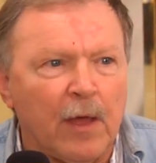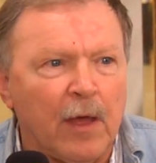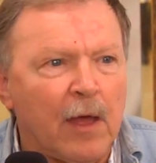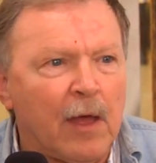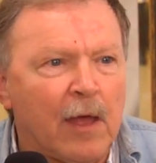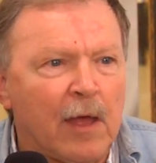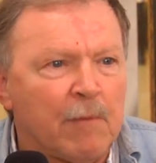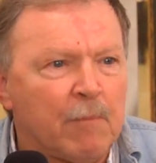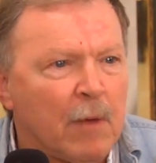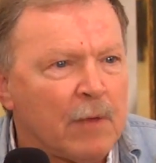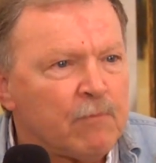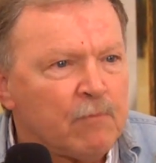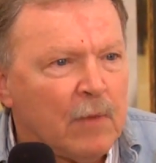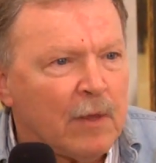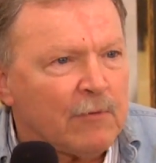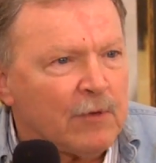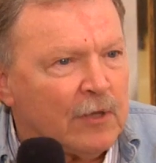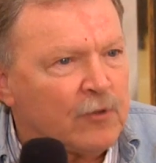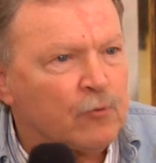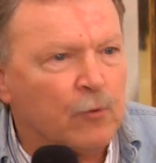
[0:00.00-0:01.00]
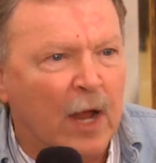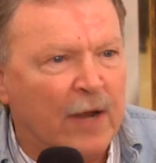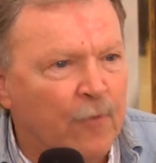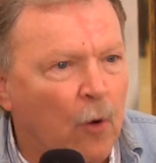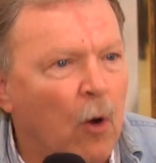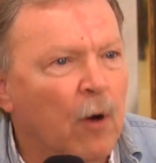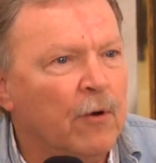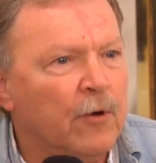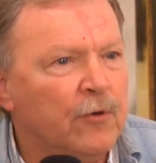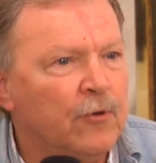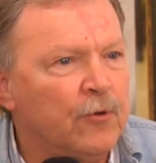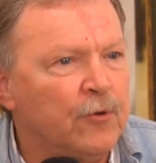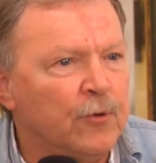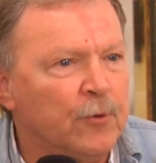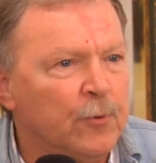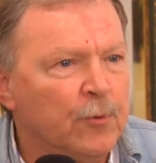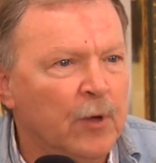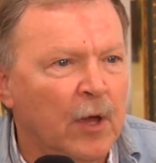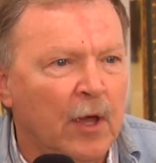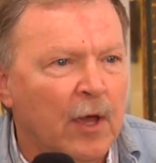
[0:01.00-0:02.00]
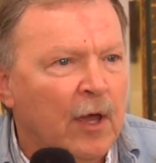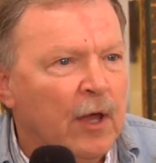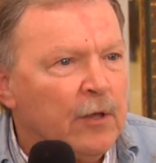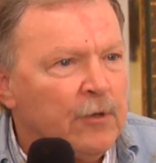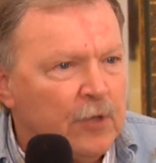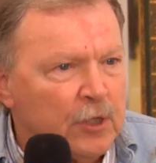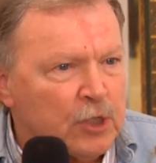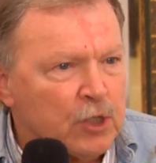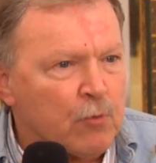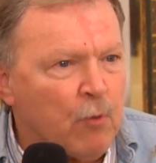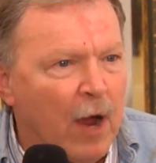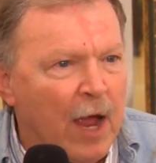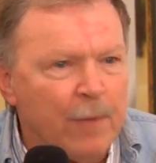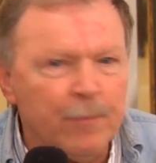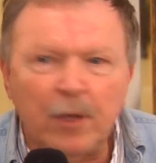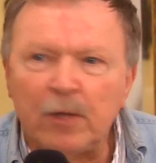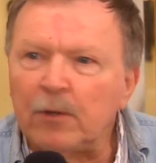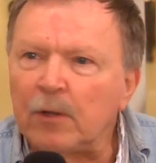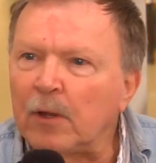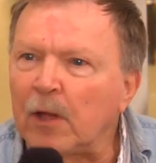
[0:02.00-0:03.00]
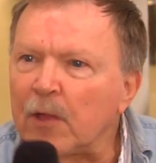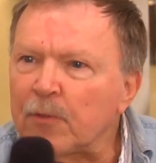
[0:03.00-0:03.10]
Uh, it's kind of hard to describe it.